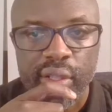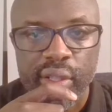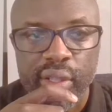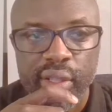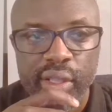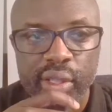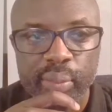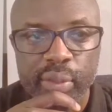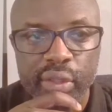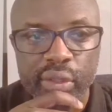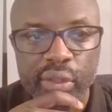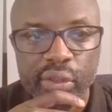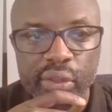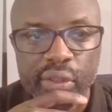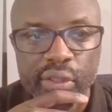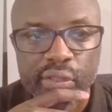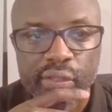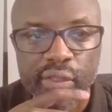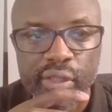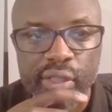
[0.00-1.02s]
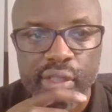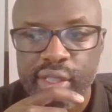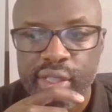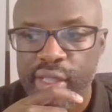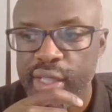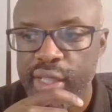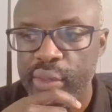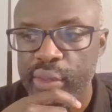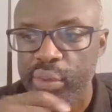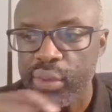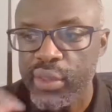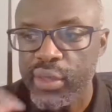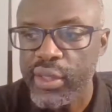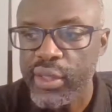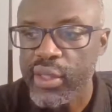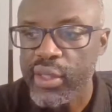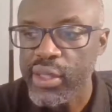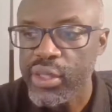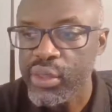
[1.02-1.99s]
Let me know if the sound
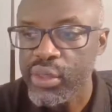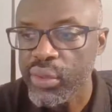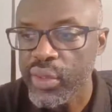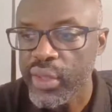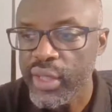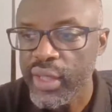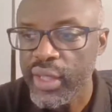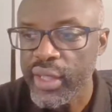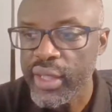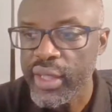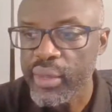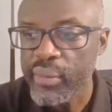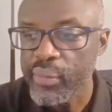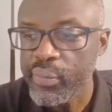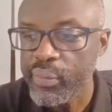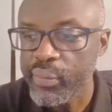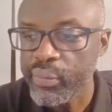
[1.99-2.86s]
is okay.